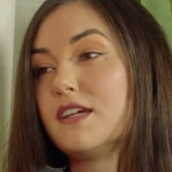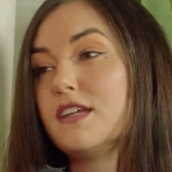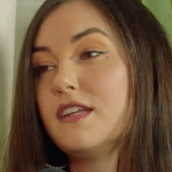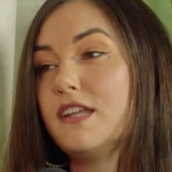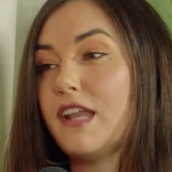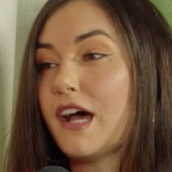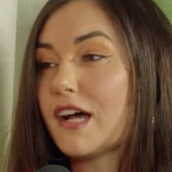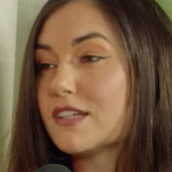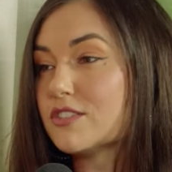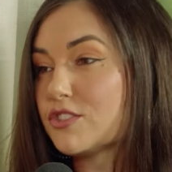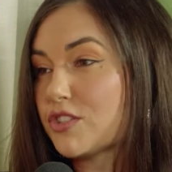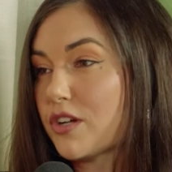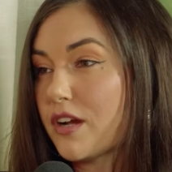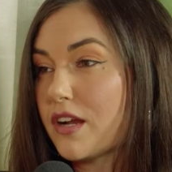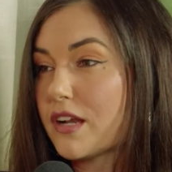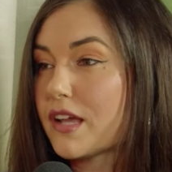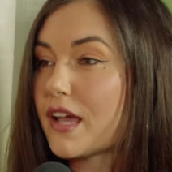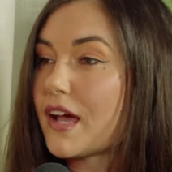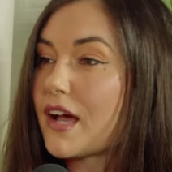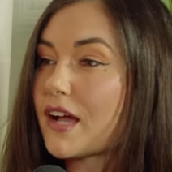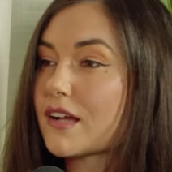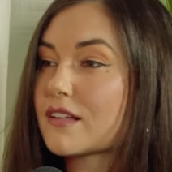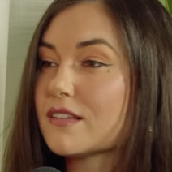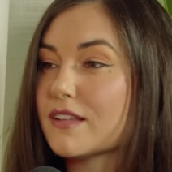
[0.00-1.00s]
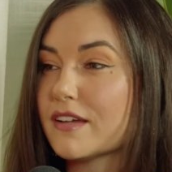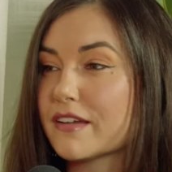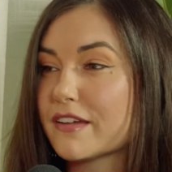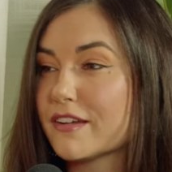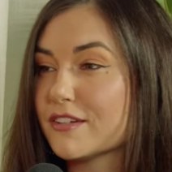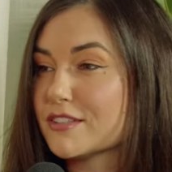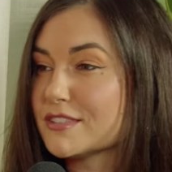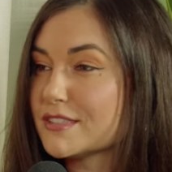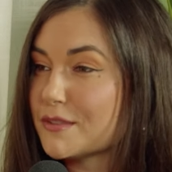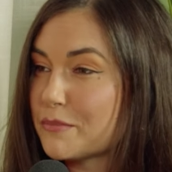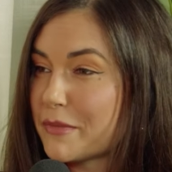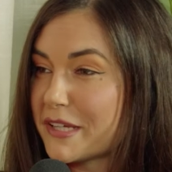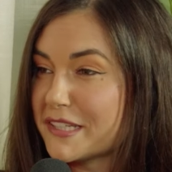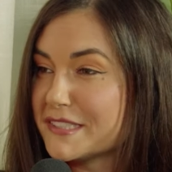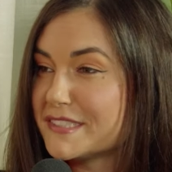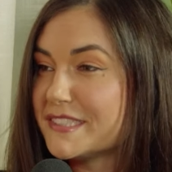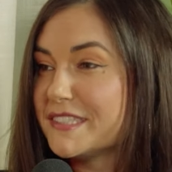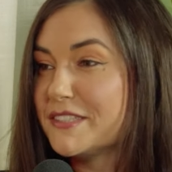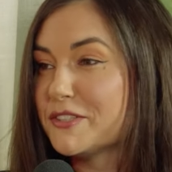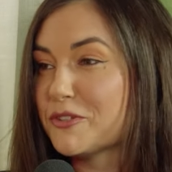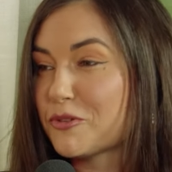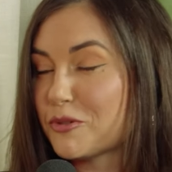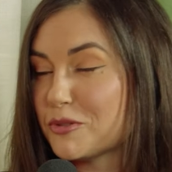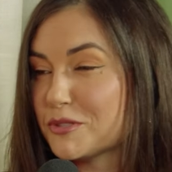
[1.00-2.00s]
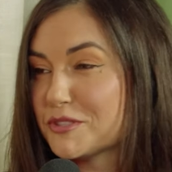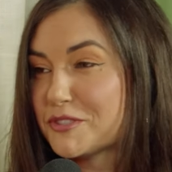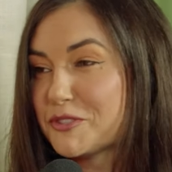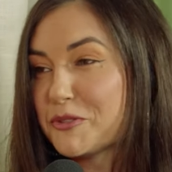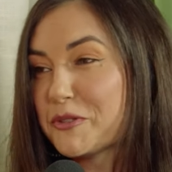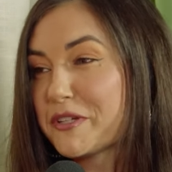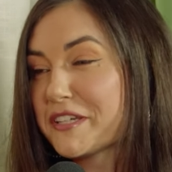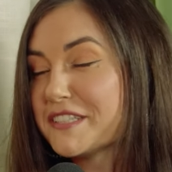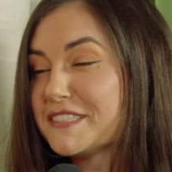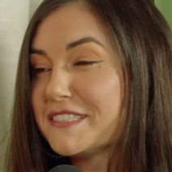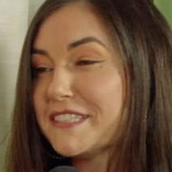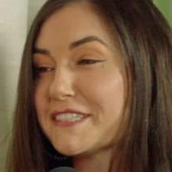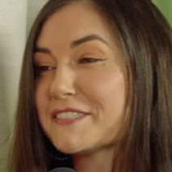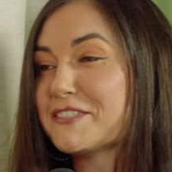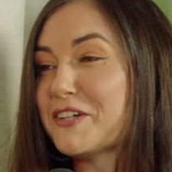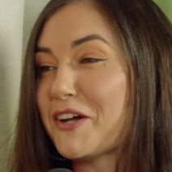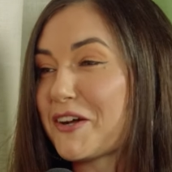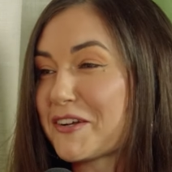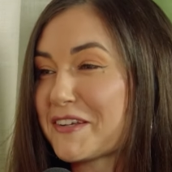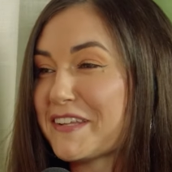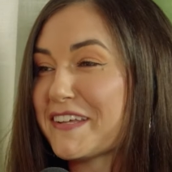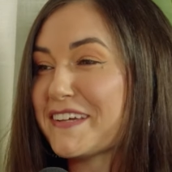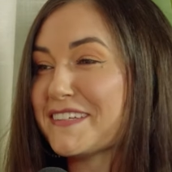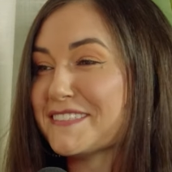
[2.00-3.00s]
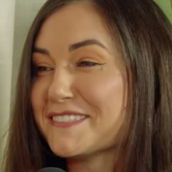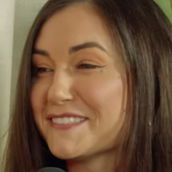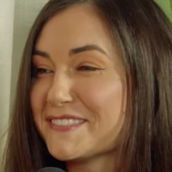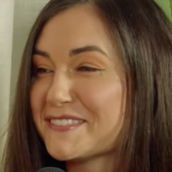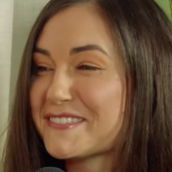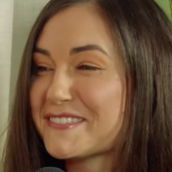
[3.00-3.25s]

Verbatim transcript: not try to act like you're some 18 year old doing a TikTok dance.